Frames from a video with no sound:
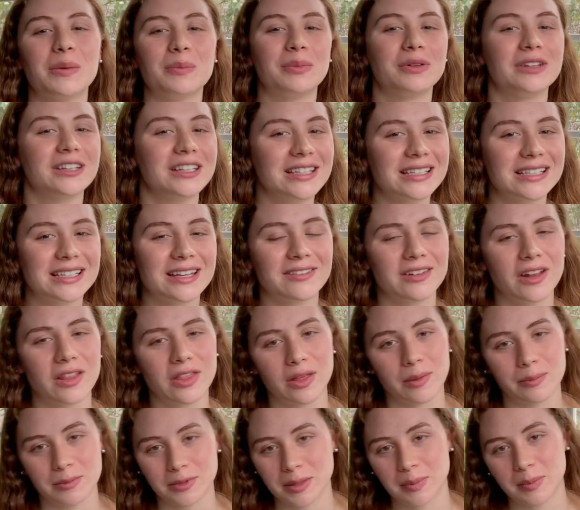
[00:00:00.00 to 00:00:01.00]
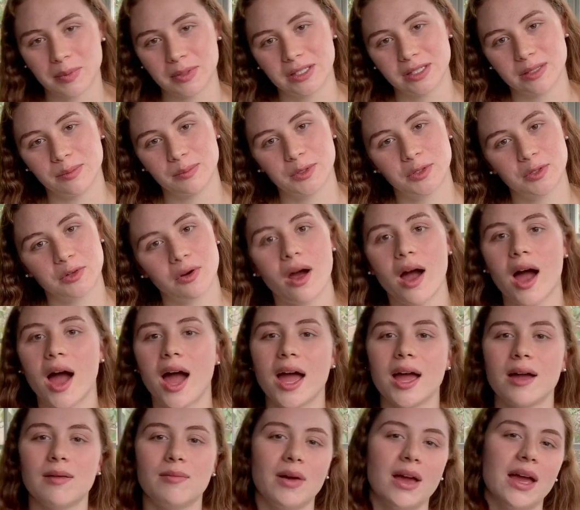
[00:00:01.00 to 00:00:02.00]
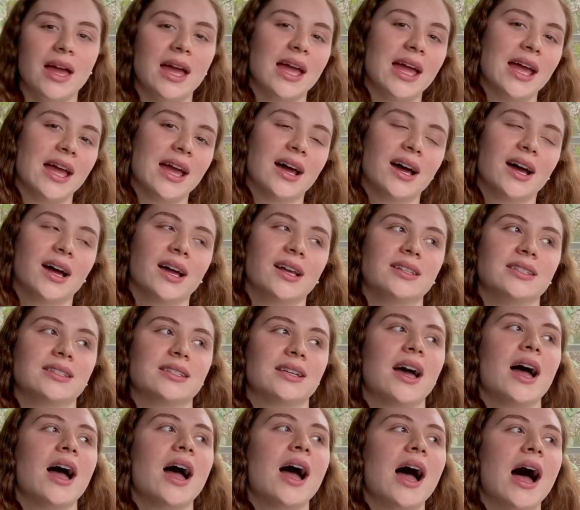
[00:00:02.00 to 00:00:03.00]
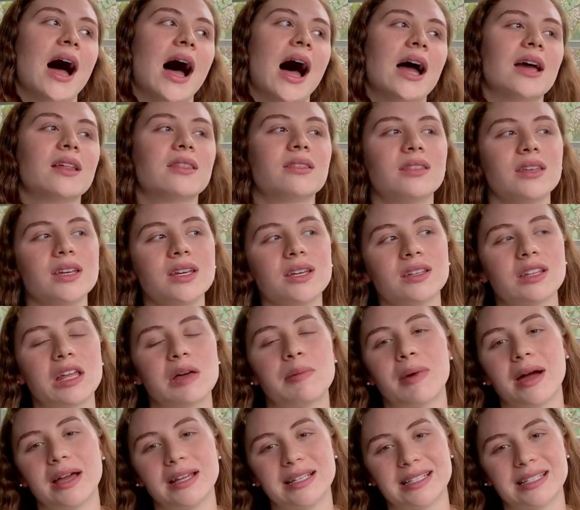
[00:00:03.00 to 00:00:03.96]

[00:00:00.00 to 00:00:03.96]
please give it a thumbs up and subscribe. And I think that my